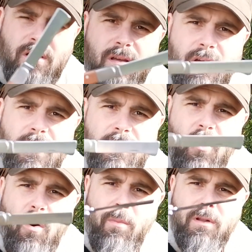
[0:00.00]
A
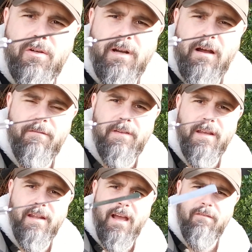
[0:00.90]
normal grafting
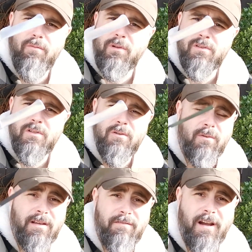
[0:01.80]
knife will do,
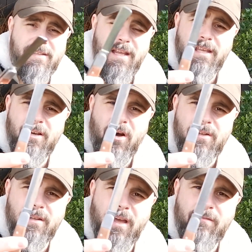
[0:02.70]
in fact any
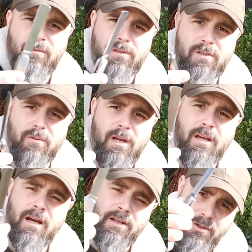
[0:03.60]
garden knife will do,
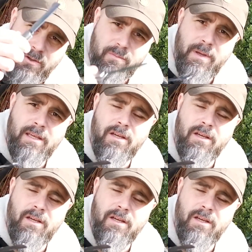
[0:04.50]
and you can make your